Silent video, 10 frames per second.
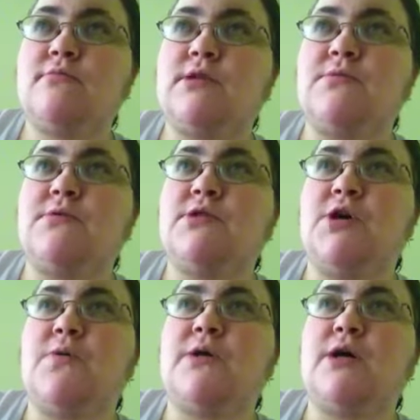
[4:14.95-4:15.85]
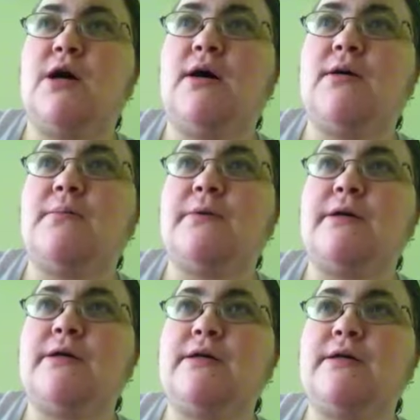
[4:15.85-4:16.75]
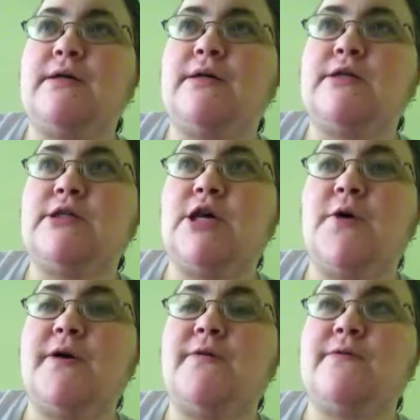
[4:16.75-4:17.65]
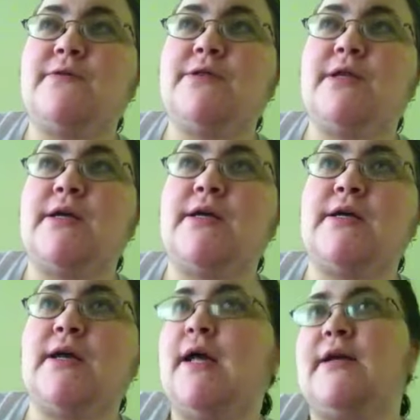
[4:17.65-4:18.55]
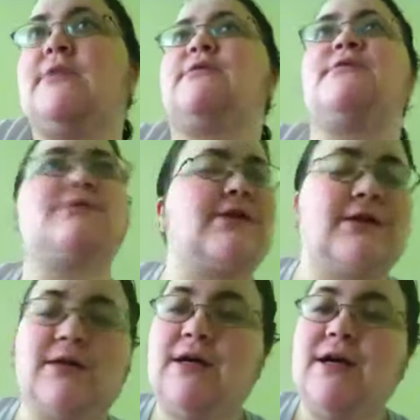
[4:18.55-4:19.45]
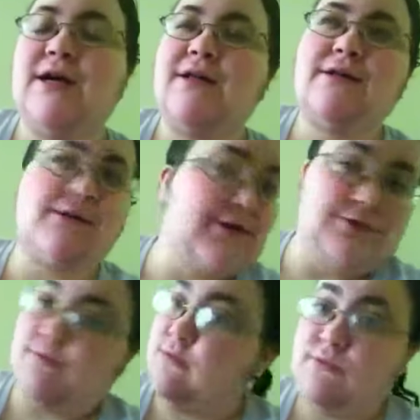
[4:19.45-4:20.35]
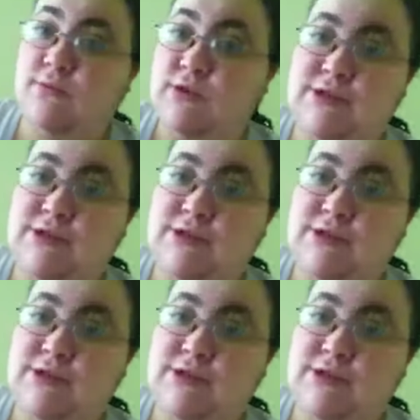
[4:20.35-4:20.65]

that was going on, but he didn't show it. It was just like an end. I was like, no.